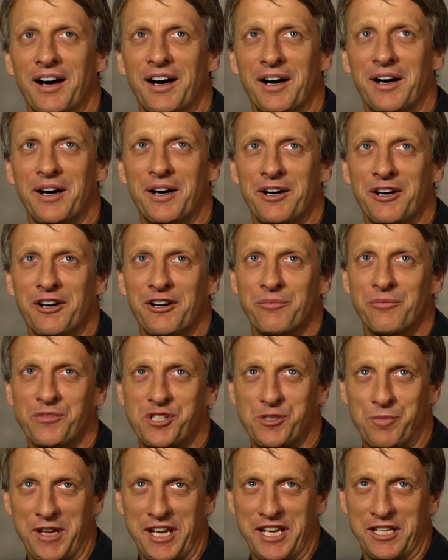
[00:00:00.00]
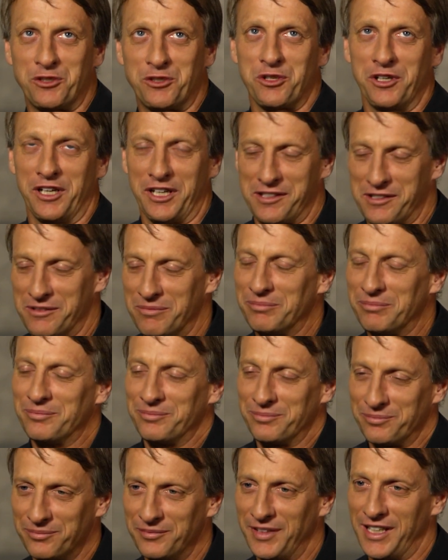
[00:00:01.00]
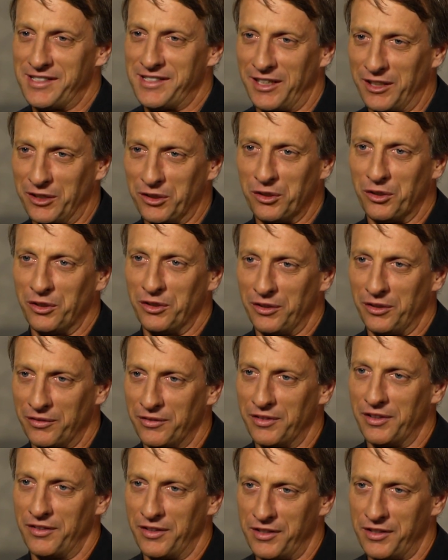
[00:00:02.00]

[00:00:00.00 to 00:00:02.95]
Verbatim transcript: um, spinning tricks. As I get older, the,